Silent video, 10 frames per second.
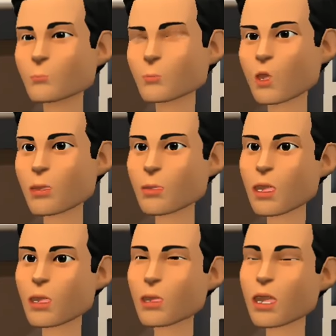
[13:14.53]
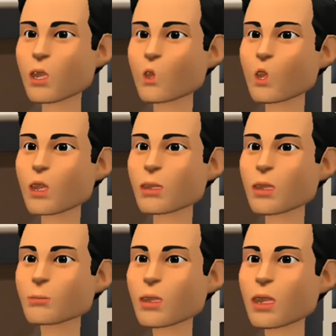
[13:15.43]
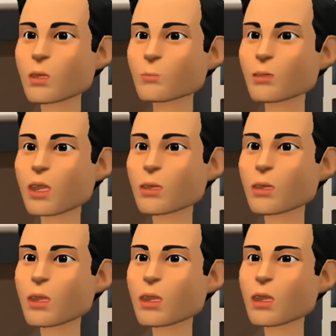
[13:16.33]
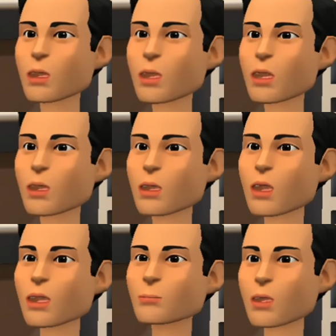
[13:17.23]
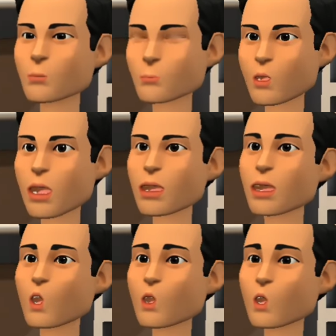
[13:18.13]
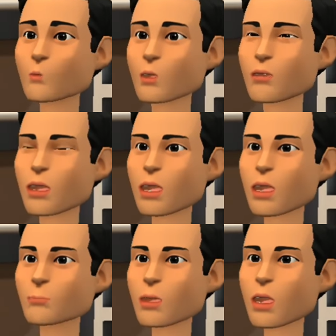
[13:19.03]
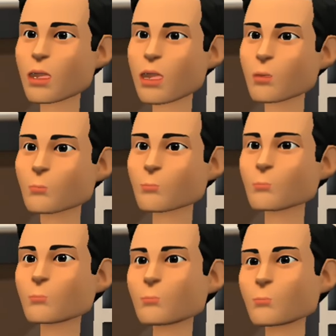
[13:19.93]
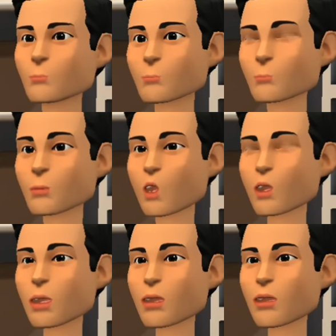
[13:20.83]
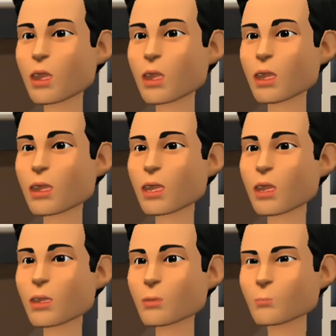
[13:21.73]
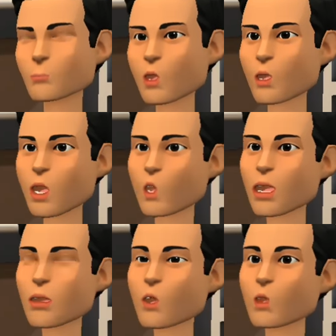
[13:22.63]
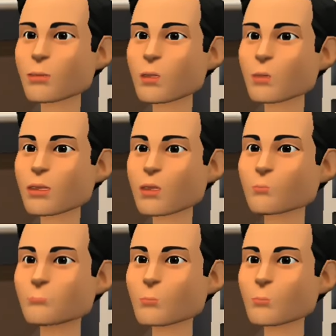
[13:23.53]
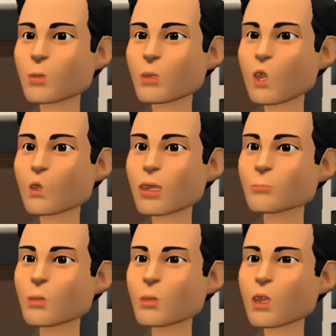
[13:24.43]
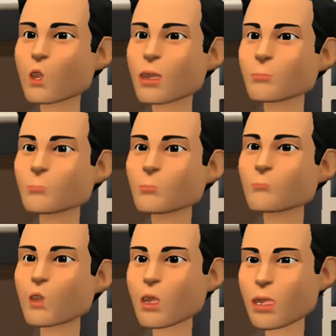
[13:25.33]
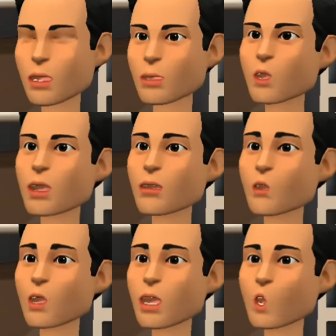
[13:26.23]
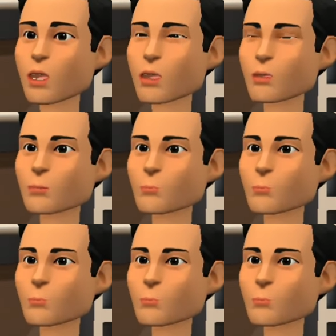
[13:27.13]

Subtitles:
He will be discharged on the same day, once his condition is stable, with a short observation period. You'll receive instructions on how to care for him at home, and should keep an eye on him for the next 24 hours.